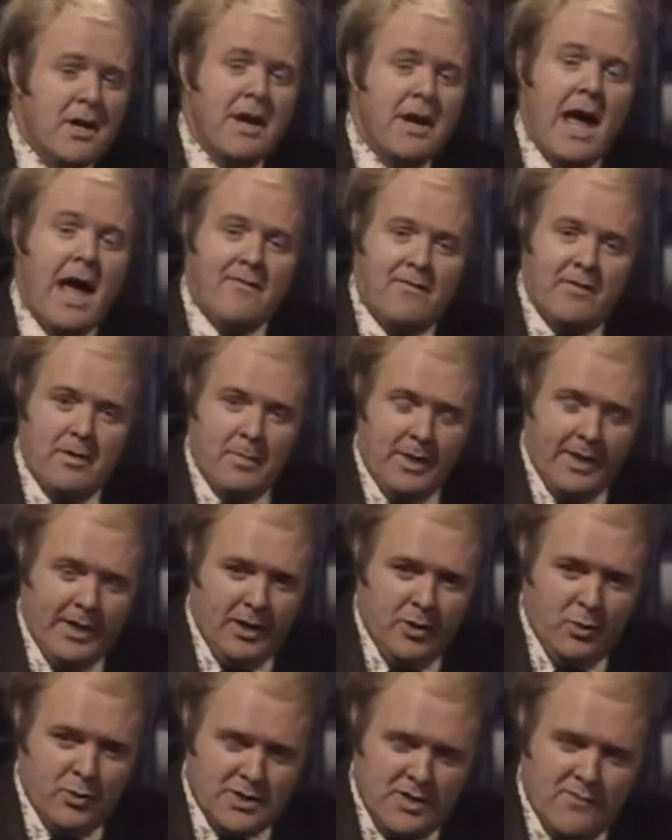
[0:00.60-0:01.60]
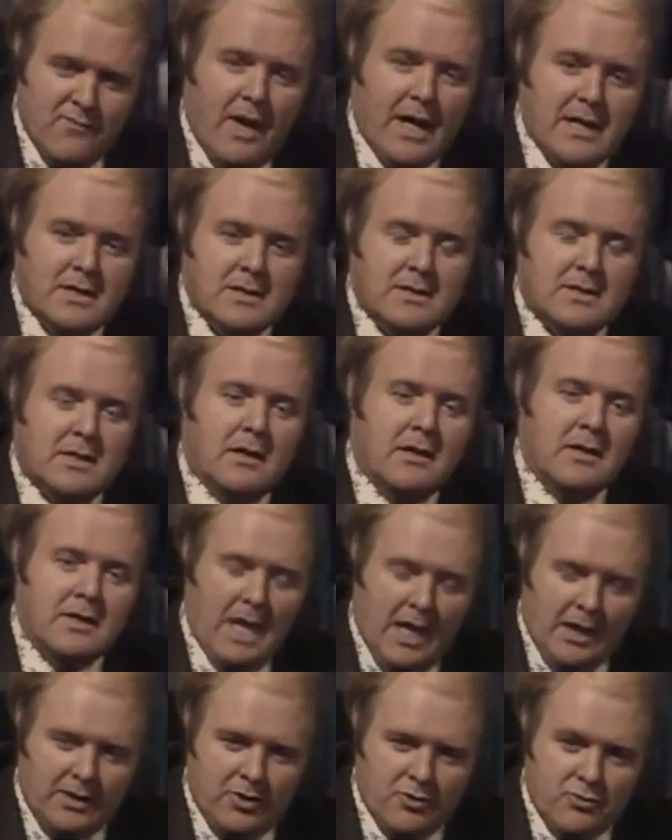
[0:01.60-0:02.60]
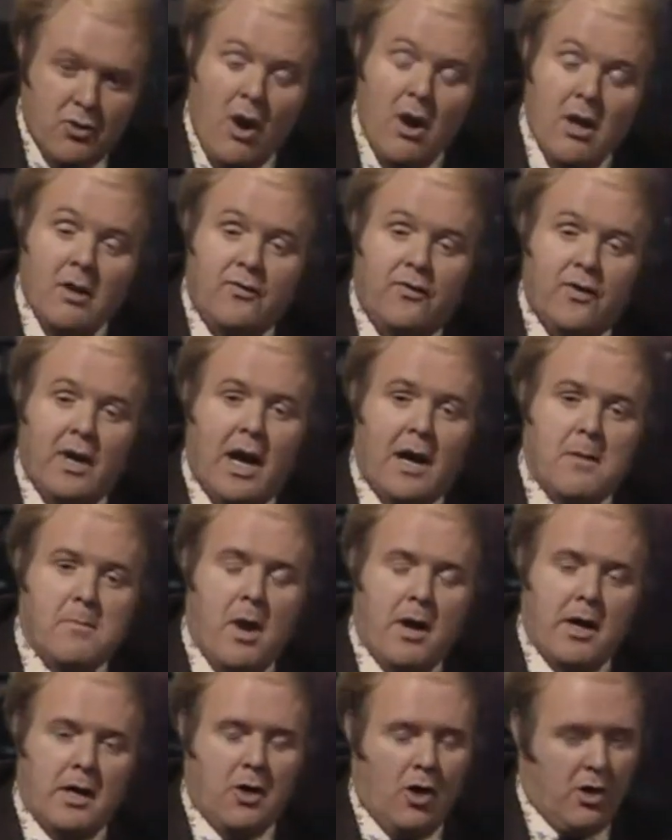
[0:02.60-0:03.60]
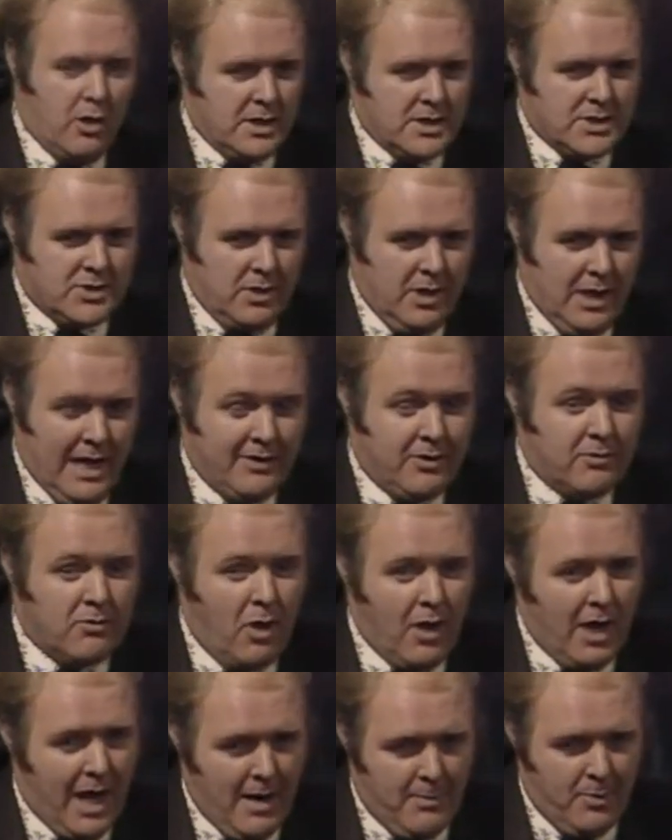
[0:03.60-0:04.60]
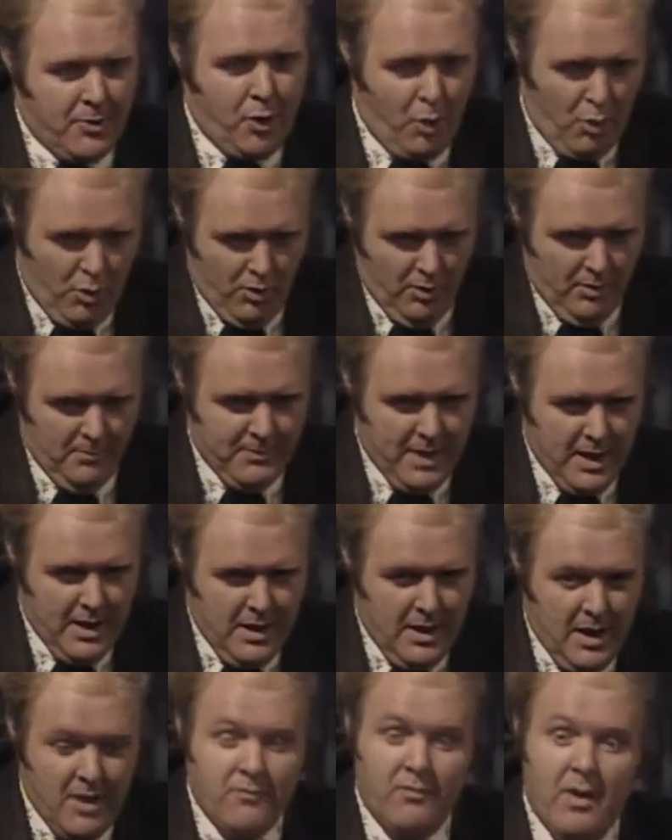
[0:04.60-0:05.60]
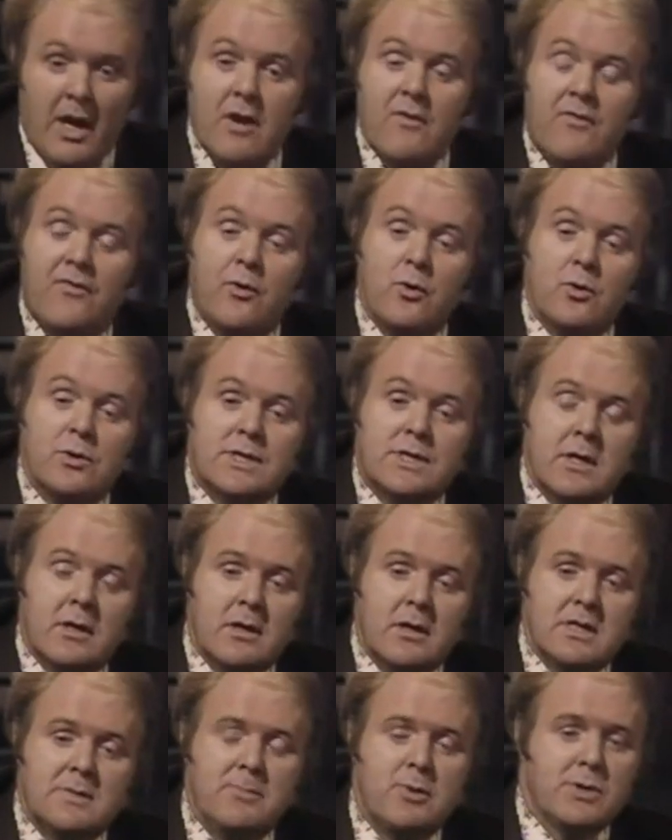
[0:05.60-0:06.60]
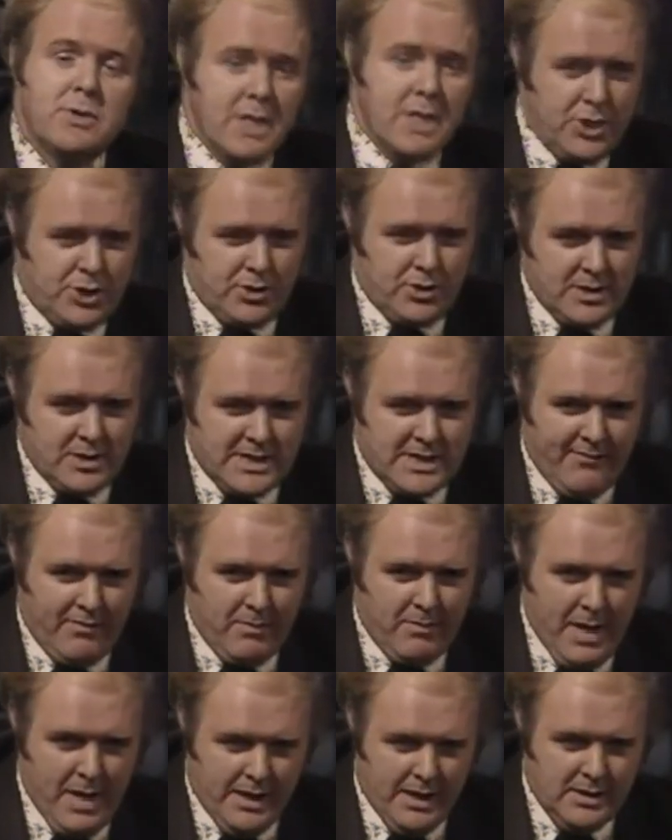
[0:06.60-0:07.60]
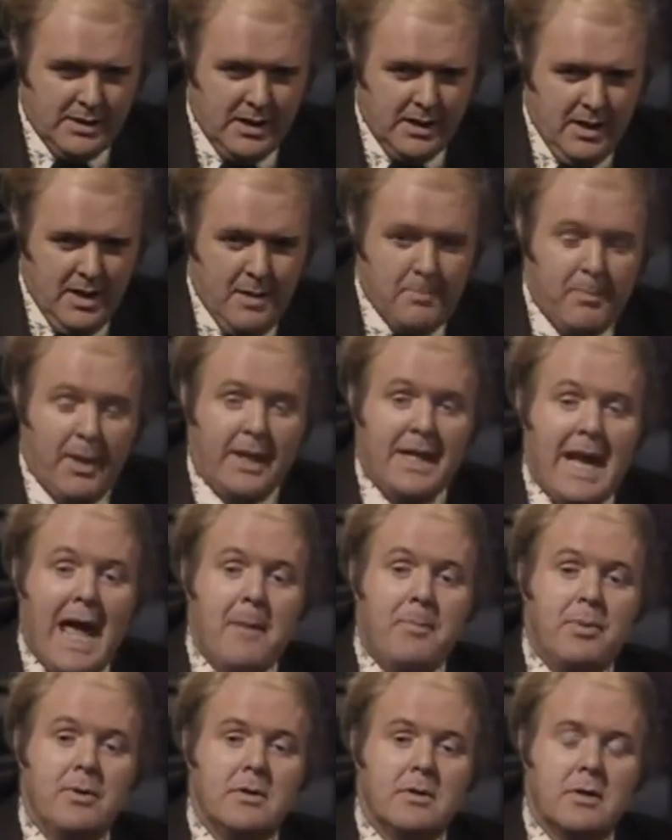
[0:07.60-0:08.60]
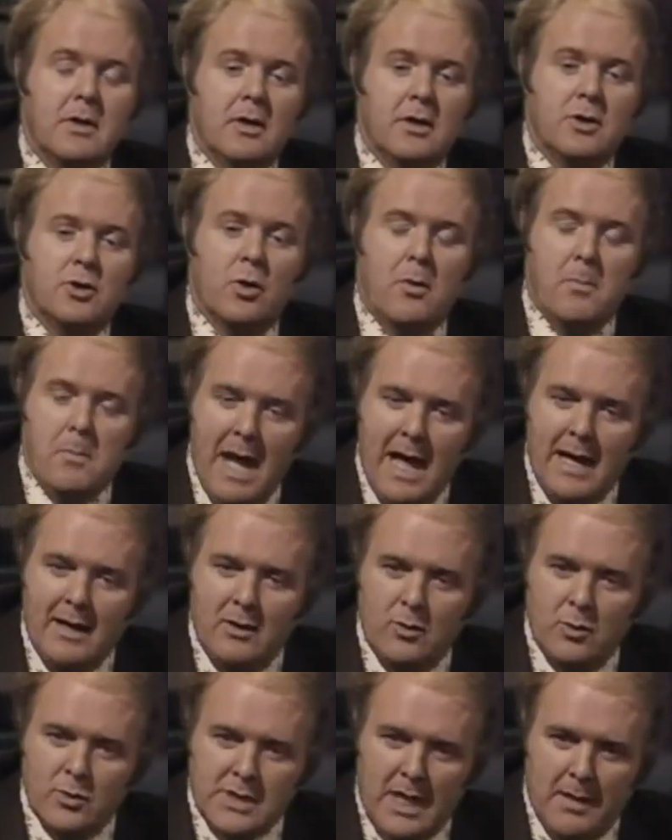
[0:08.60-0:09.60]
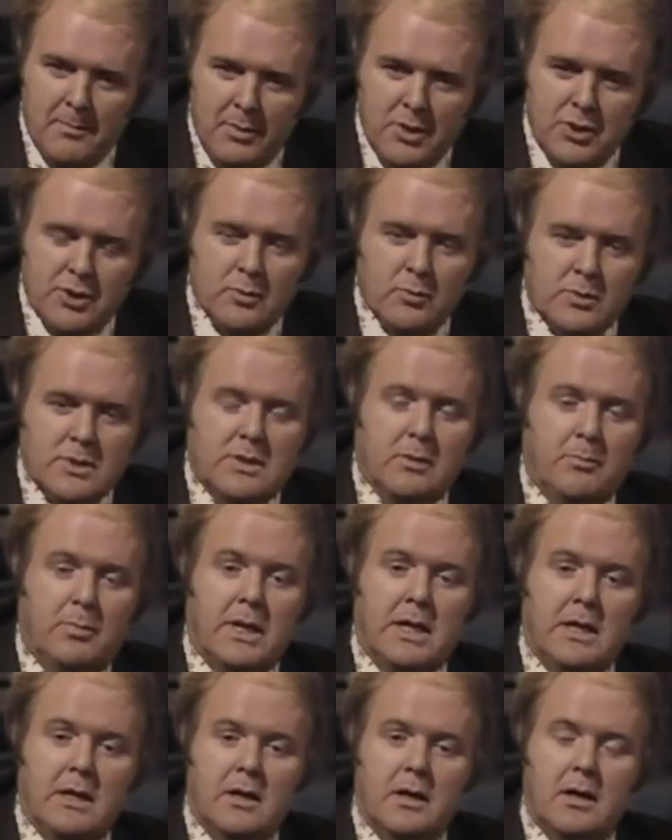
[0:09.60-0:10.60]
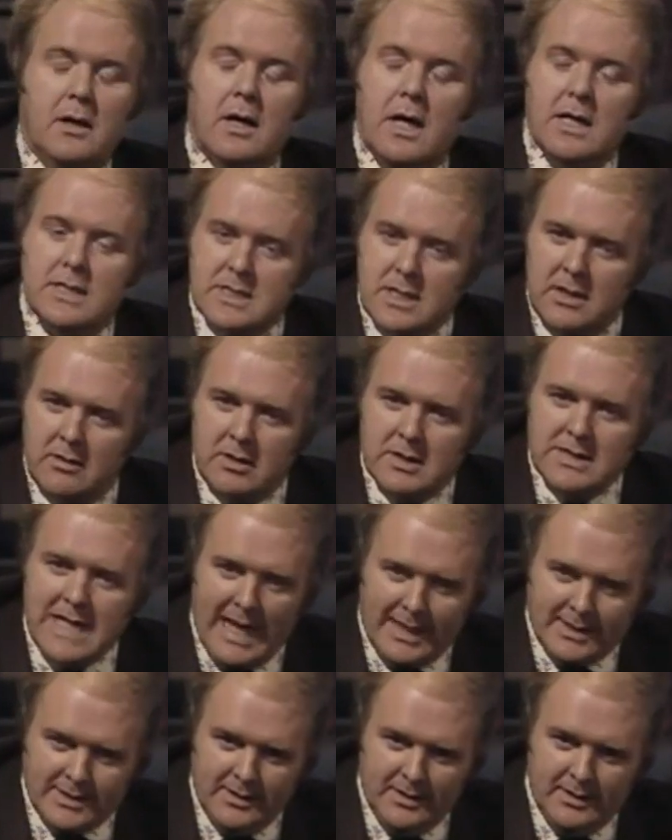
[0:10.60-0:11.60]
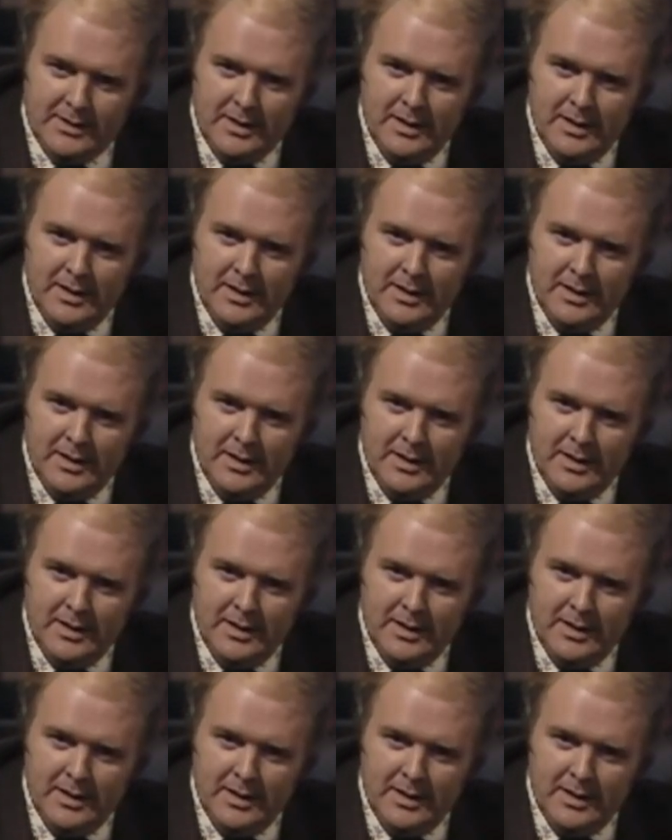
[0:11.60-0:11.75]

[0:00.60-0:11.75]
everybody who's invited to conduct the Royal Philharmonic Orchestra at the Royal Albert Hall. Very few serious musicians ever made it, but it happened to a man whose ambition was to be a serious actor.